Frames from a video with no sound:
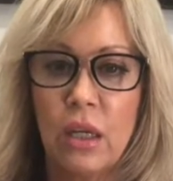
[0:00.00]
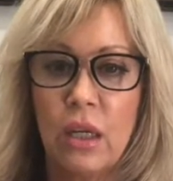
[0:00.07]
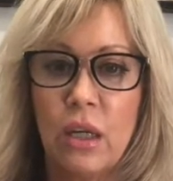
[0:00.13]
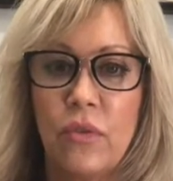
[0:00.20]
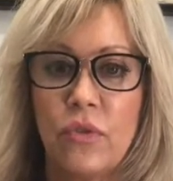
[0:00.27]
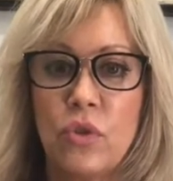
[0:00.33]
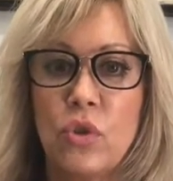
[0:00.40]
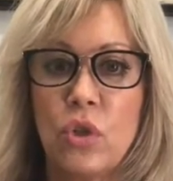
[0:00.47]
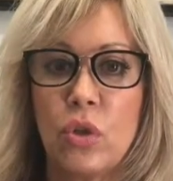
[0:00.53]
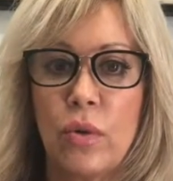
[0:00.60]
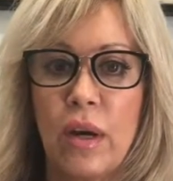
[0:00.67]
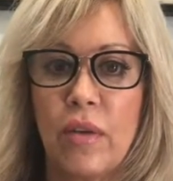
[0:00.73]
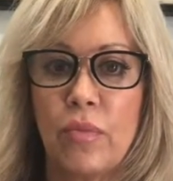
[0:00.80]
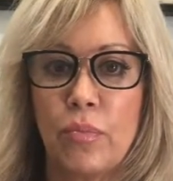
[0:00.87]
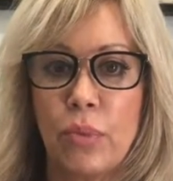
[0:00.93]
If you do
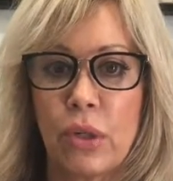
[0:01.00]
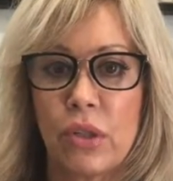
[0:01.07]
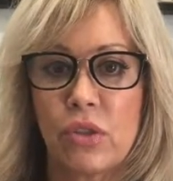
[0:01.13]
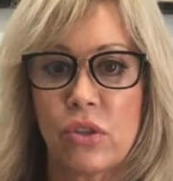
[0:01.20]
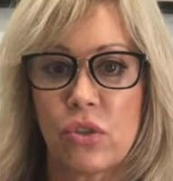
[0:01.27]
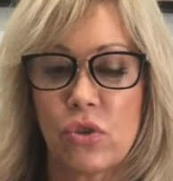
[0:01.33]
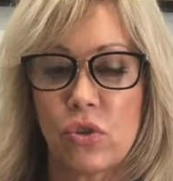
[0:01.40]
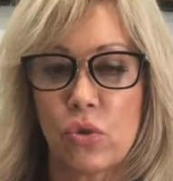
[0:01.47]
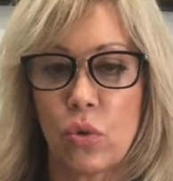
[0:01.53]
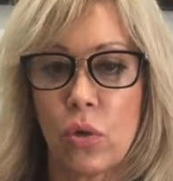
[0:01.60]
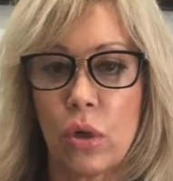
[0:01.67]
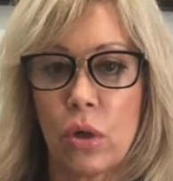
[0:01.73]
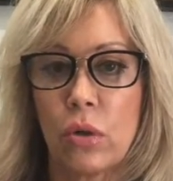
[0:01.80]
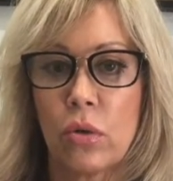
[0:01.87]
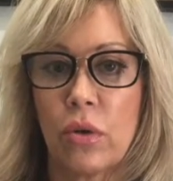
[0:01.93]
have books to
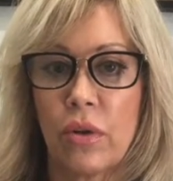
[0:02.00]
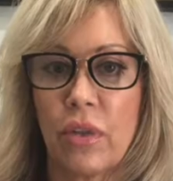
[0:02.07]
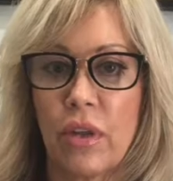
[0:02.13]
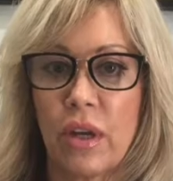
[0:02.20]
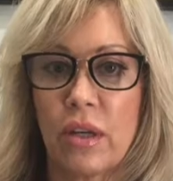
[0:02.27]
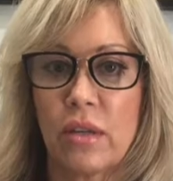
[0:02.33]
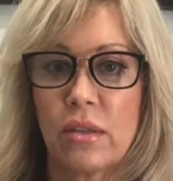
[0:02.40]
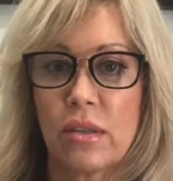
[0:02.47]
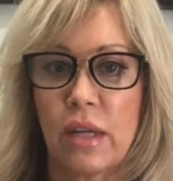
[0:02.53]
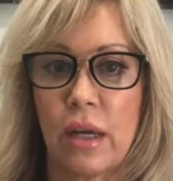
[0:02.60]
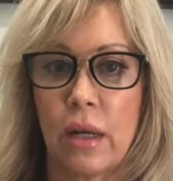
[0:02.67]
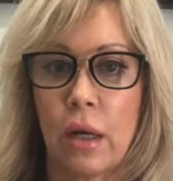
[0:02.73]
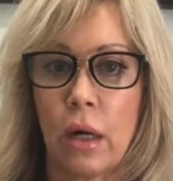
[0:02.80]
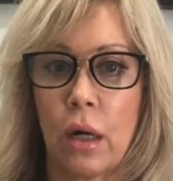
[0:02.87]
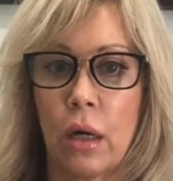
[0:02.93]
store or things
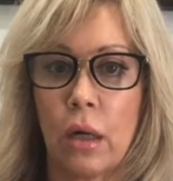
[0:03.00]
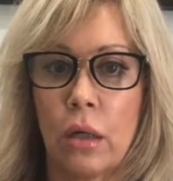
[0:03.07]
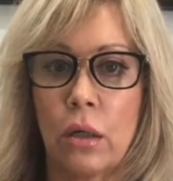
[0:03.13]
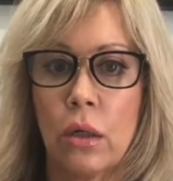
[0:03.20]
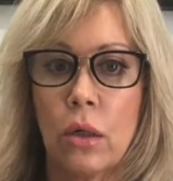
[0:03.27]
that are